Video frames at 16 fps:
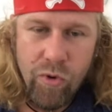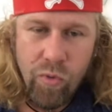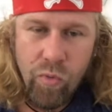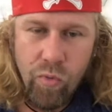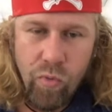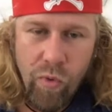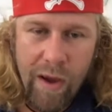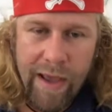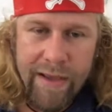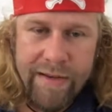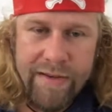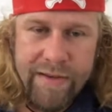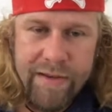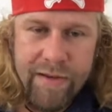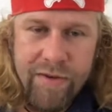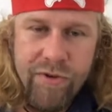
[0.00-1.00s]

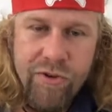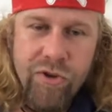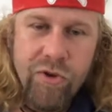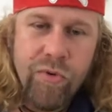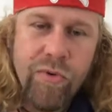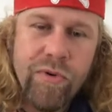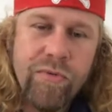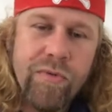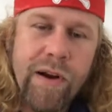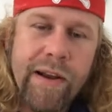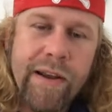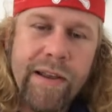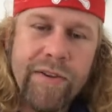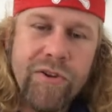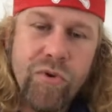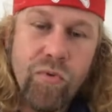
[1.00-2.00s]
west, you would run
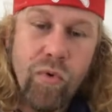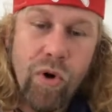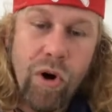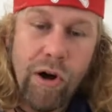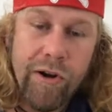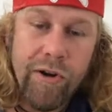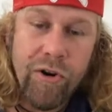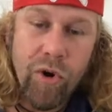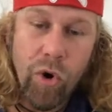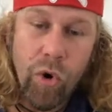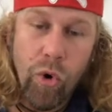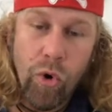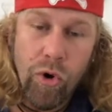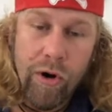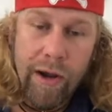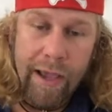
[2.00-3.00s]
into water,
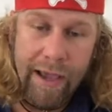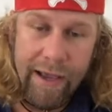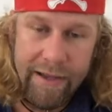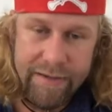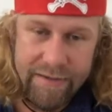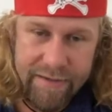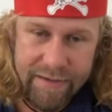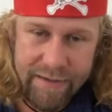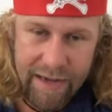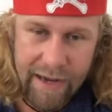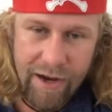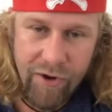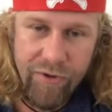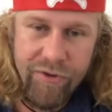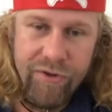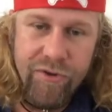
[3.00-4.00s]
or head
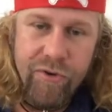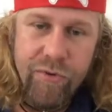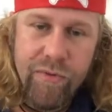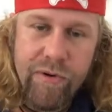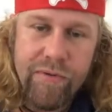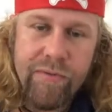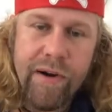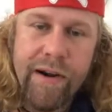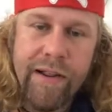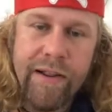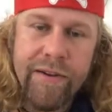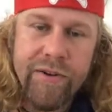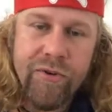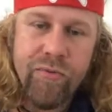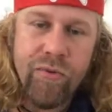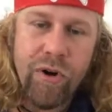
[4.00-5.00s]
south, you would run
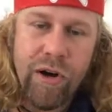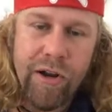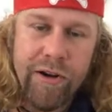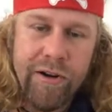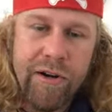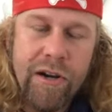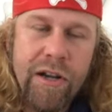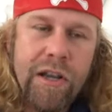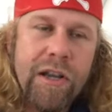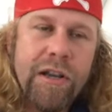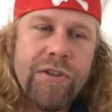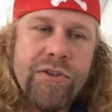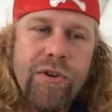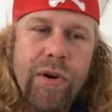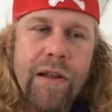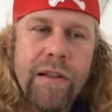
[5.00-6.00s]
into water,
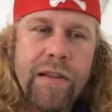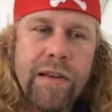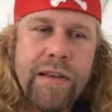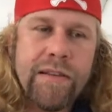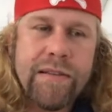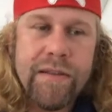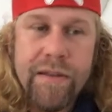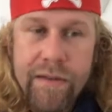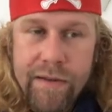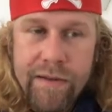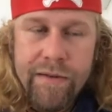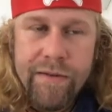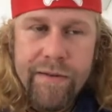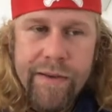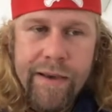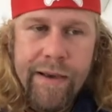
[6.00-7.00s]
to at least
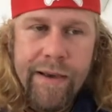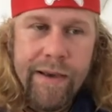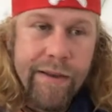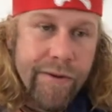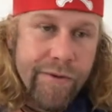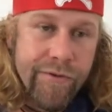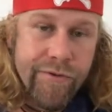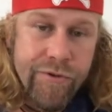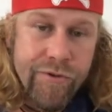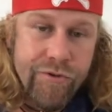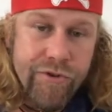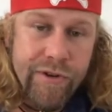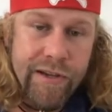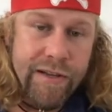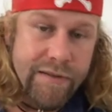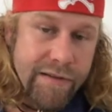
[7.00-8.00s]
get
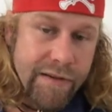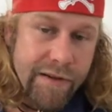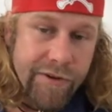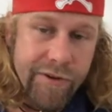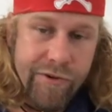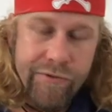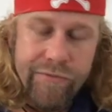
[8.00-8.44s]
nutrients in you